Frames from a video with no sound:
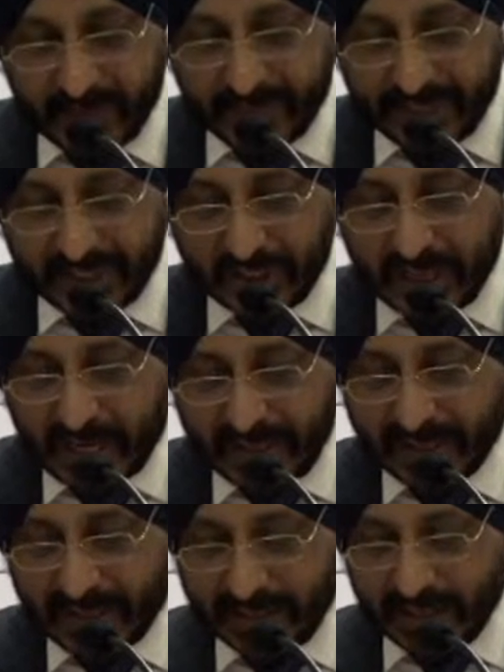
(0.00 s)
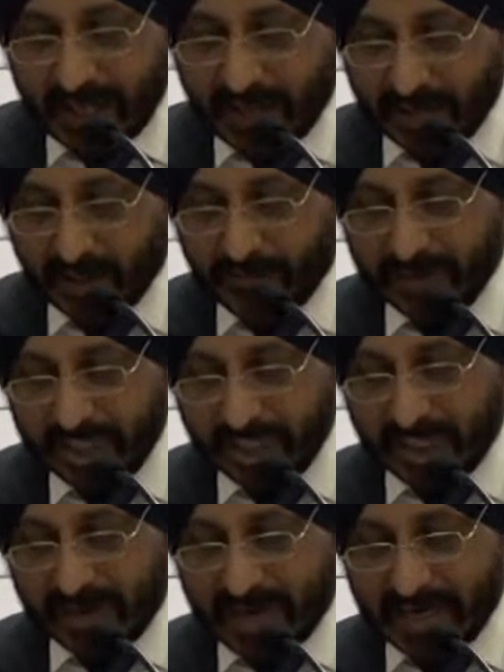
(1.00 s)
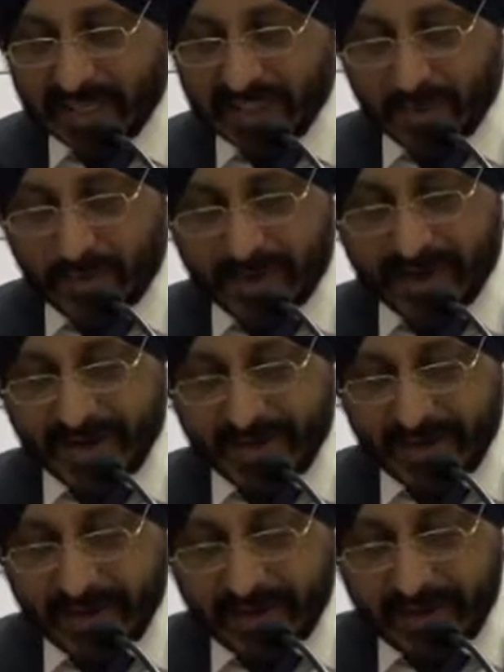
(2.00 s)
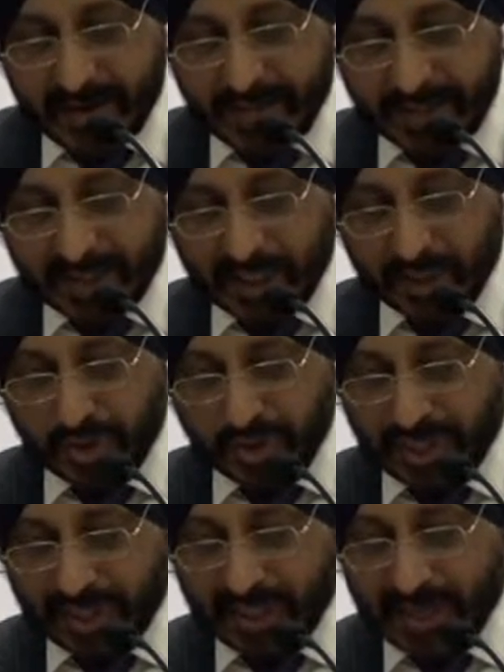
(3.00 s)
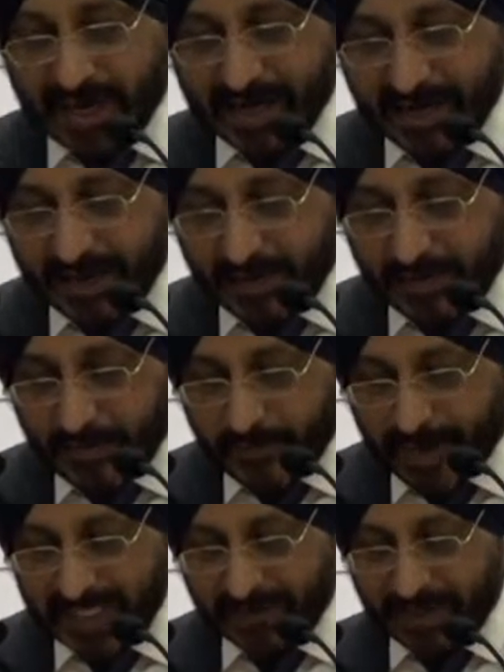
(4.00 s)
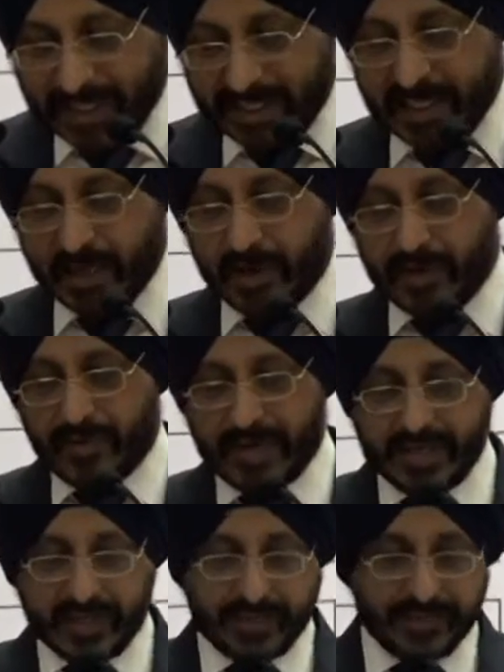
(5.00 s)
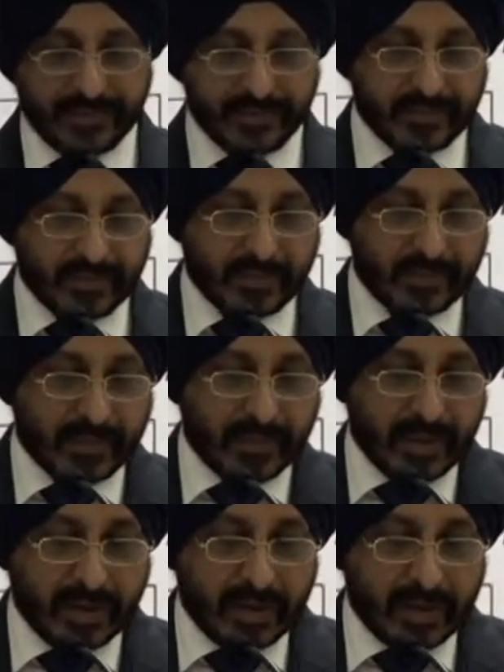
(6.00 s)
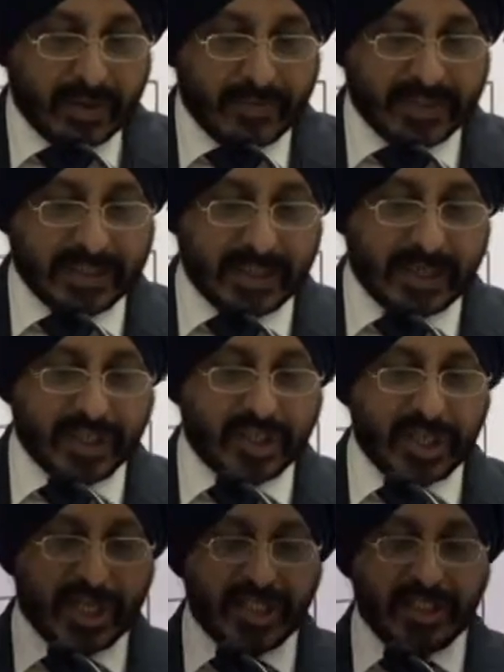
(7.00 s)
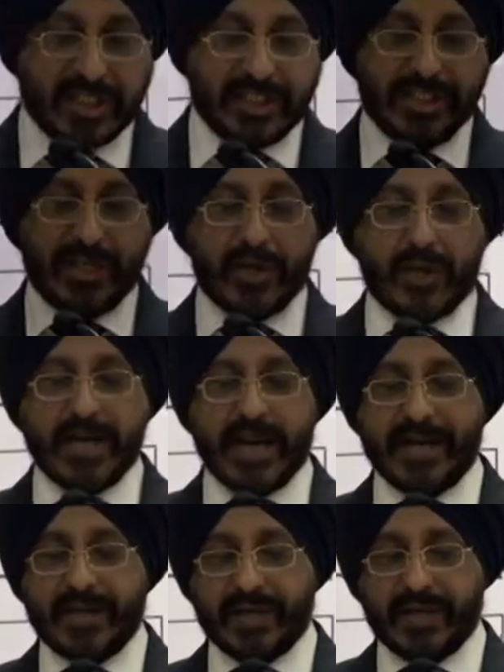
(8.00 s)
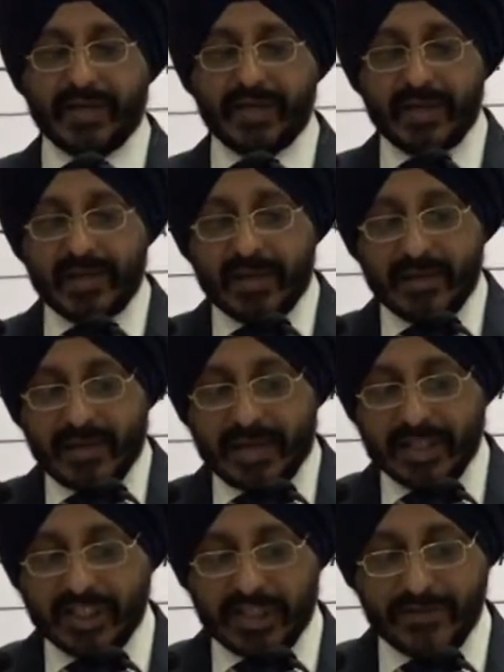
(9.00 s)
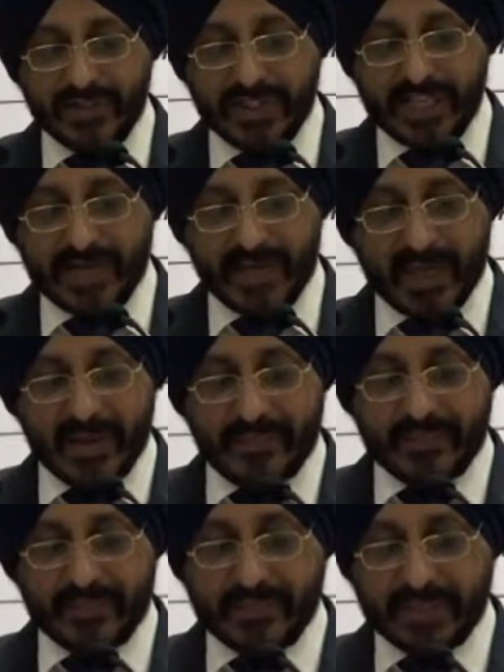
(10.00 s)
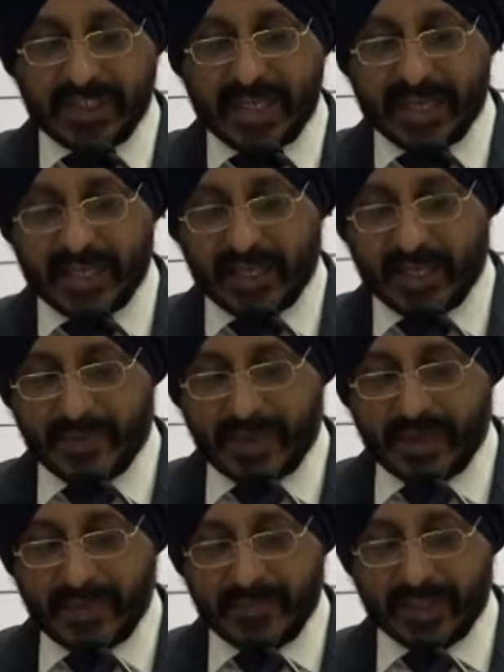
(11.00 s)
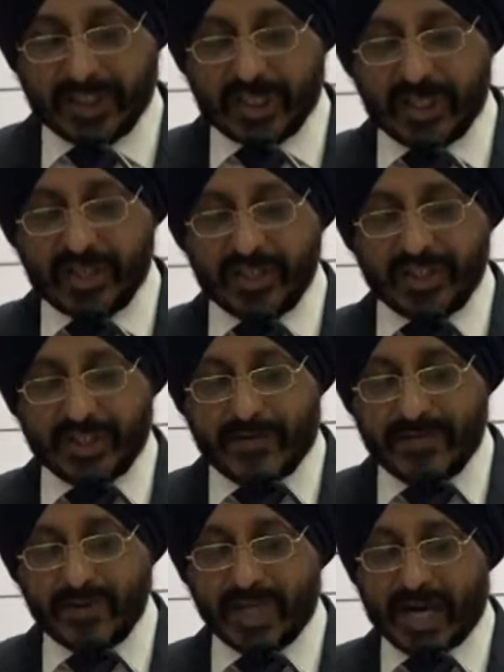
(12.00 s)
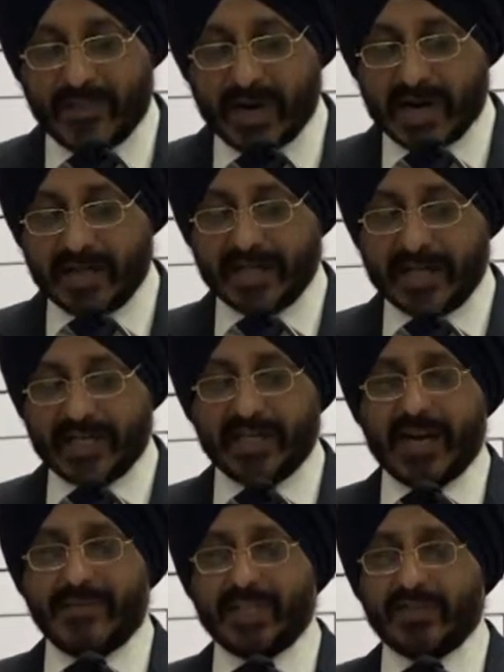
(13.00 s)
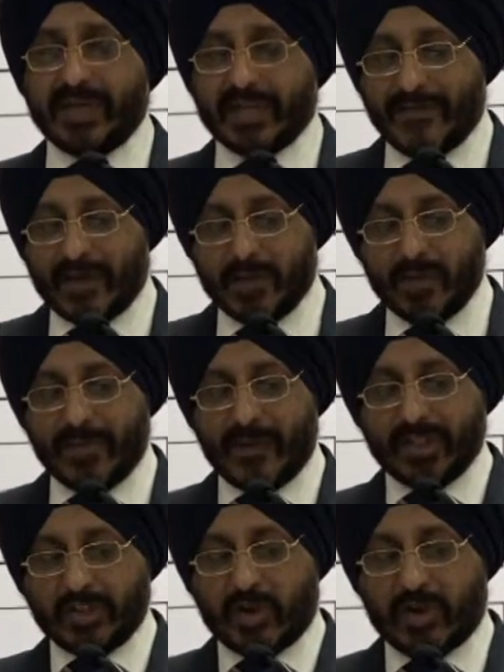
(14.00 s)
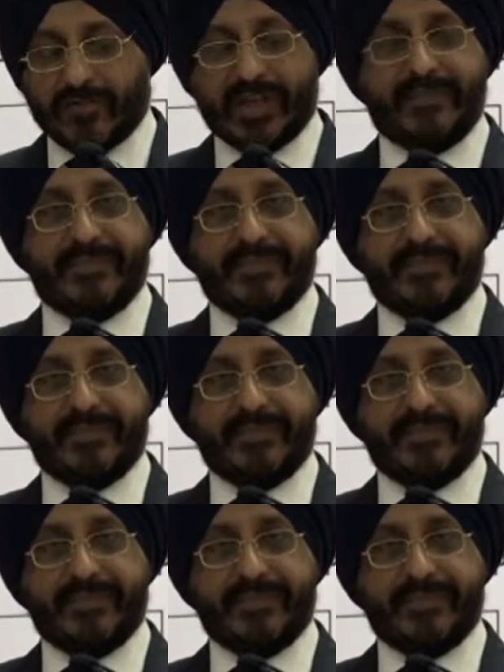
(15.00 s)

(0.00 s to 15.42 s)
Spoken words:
Mr. Amit, Head of Digital Marketing, Mr. Sushil Nani, Vice President Corporate, Mr. Rajneesh, CEO and Editor, CNB, CNEB, Mr. Shivam Chawla, Director MHR. Give a huge applause for all of them.